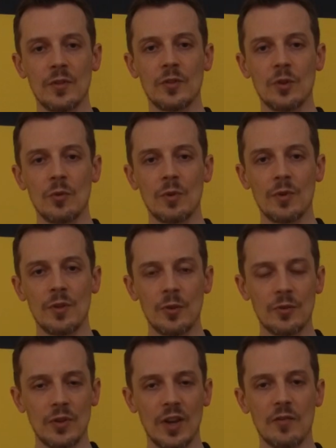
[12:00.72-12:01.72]
so with
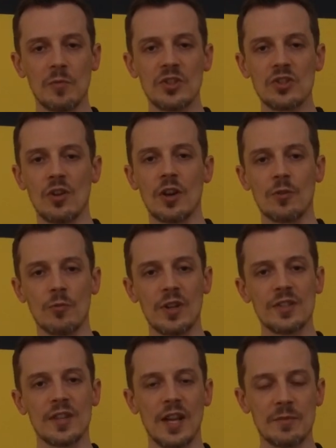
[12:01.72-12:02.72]
those you have much longer
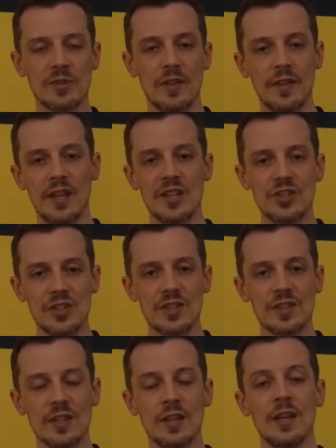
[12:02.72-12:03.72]
run times on the
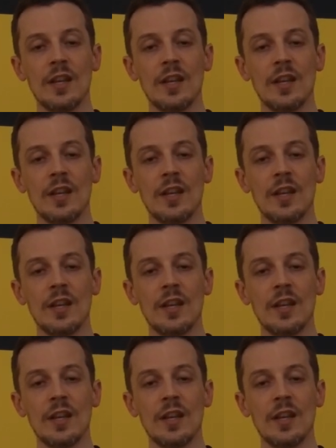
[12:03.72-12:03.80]
engines,